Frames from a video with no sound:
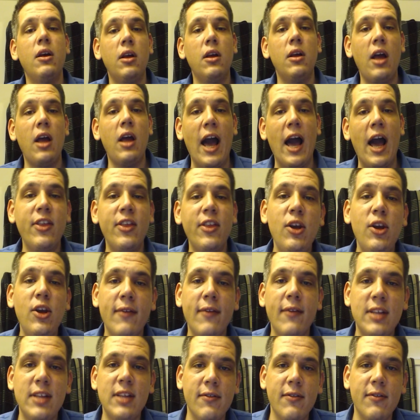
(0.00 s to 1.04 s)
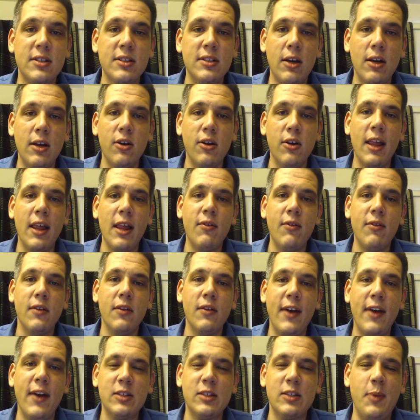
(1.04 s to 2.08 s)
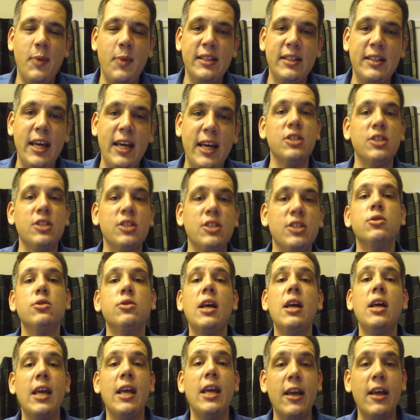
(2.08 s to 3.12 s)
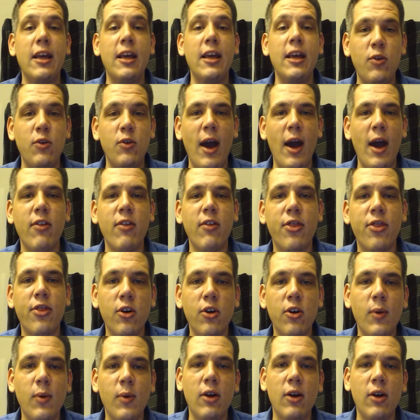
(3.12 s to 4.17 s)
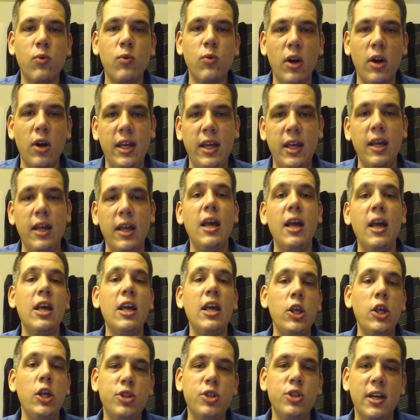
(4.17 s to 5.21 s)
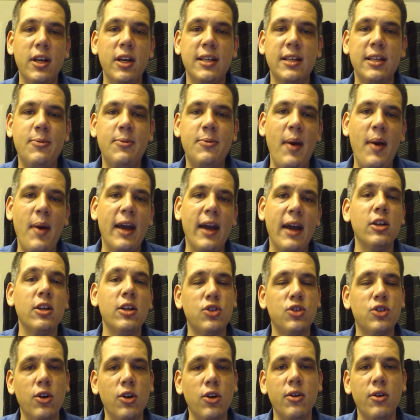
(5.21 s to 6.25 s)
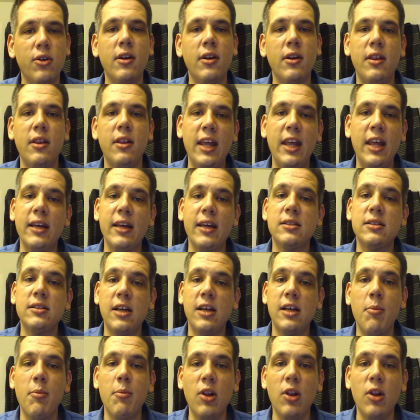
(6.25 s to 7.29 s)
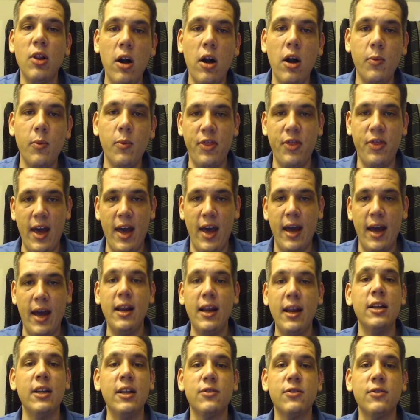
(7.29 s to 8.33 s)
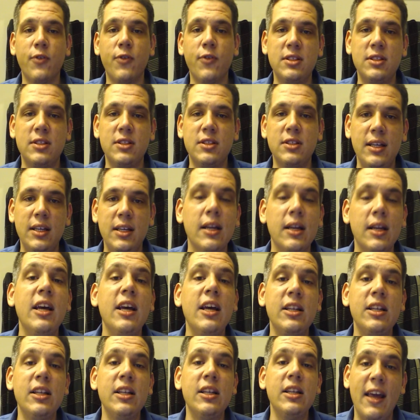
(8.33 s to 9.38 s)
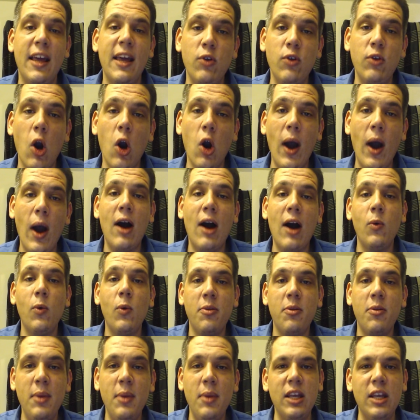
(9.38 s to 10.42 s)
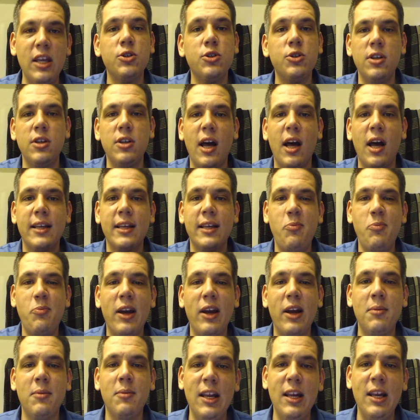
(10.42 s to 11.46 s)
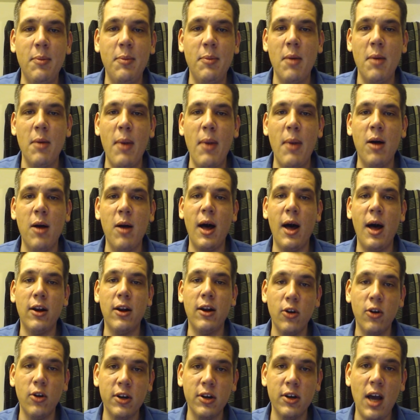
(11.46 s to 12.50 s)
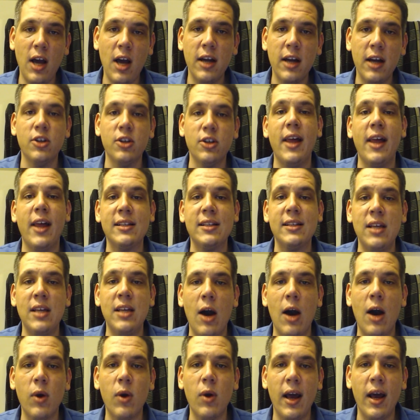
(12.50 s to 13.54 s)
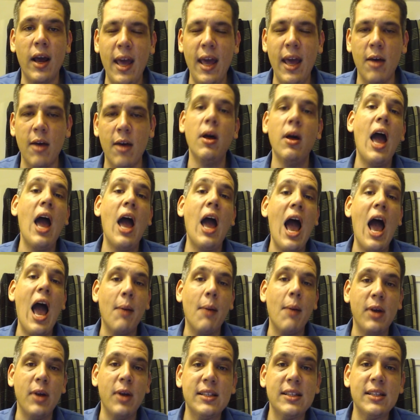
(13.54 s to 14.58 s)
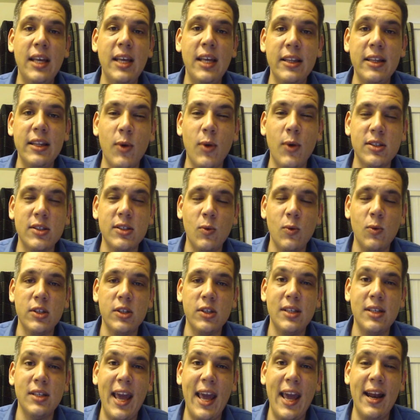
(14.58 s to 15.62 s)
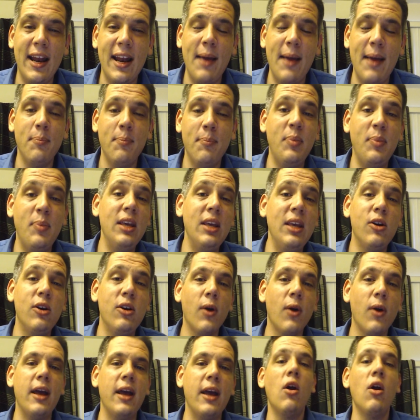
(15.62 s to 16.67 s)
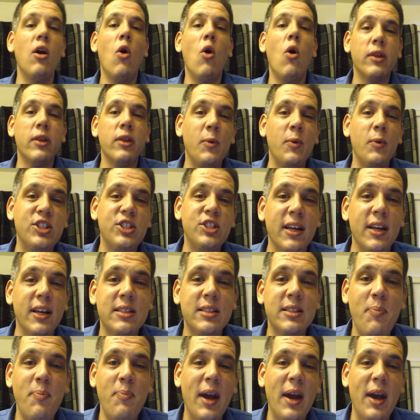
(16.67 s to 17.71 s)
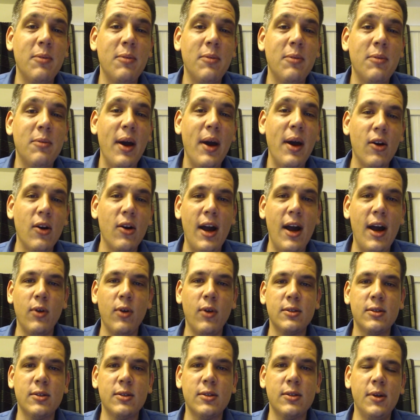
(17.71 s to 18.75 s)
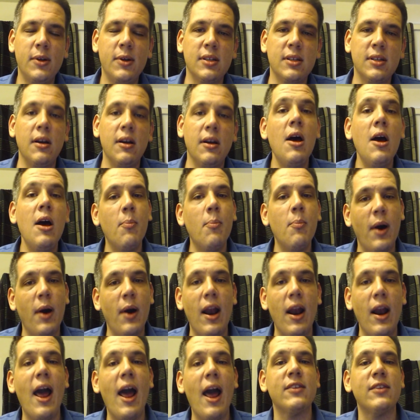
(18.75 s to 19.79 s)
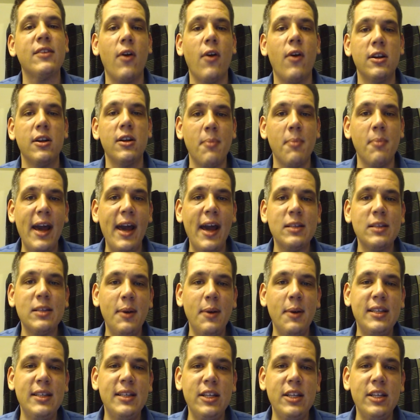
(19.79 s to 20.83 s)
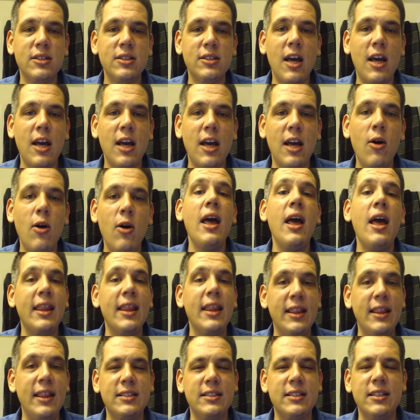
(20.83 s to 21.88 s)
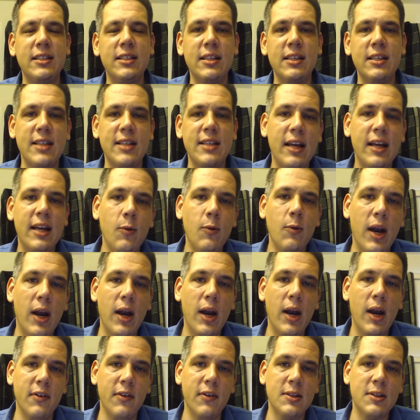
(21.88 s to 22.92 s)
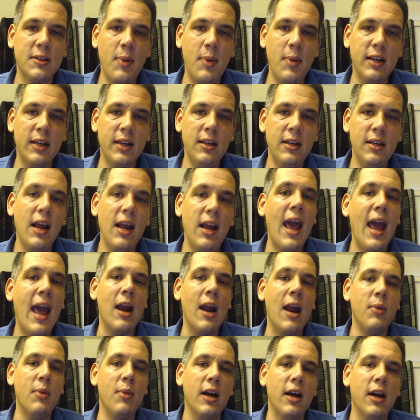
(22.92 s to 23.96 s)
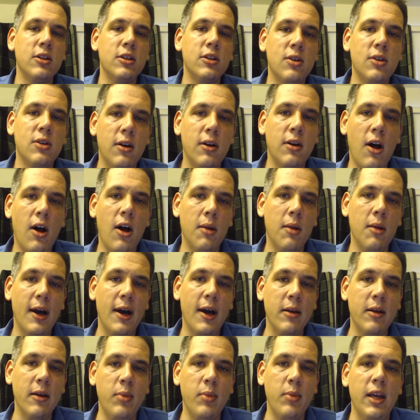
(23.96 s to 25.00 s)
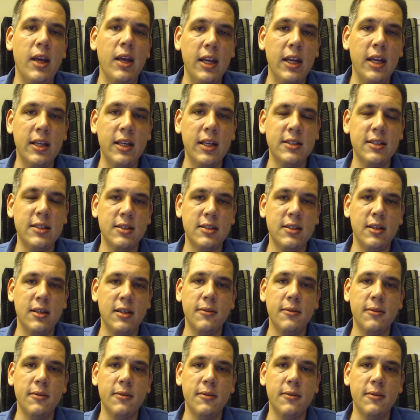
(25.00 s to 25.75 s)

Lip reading: I think you have to have a certain level of expectations. If you have a third-round rookie, you should expect certain things to come along with that in his first season. If you go out with me, you should not expect me to be a male model or a doctor. That's not what I am. I'm not saying that Russell Wilson can't be great or that we shouldn't expect better out of Russell Wilson. But as far as my expectations go, this is exactly what I would have expected, and I'm not concerned at all about him being inconsistent.